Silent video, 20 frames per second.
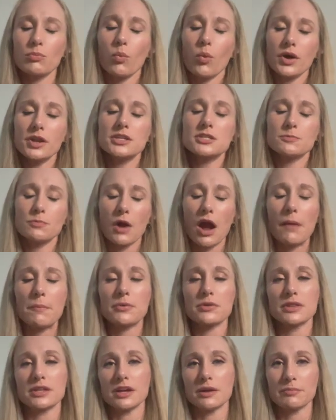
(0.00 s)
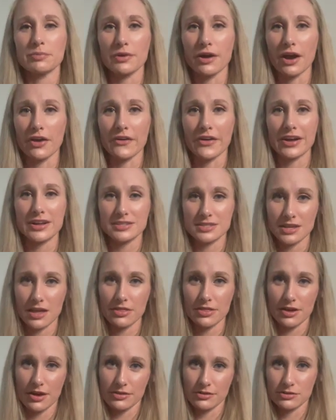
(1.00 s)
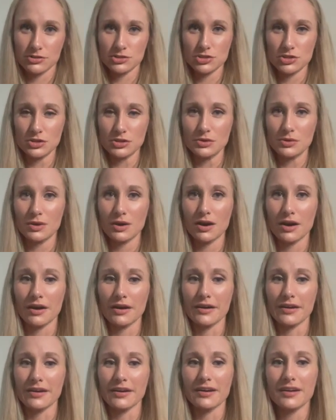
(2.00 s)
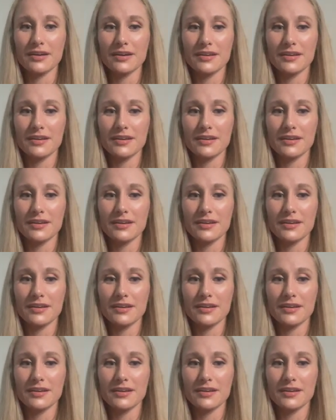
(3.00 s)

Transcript: is properly in progress, and the other two are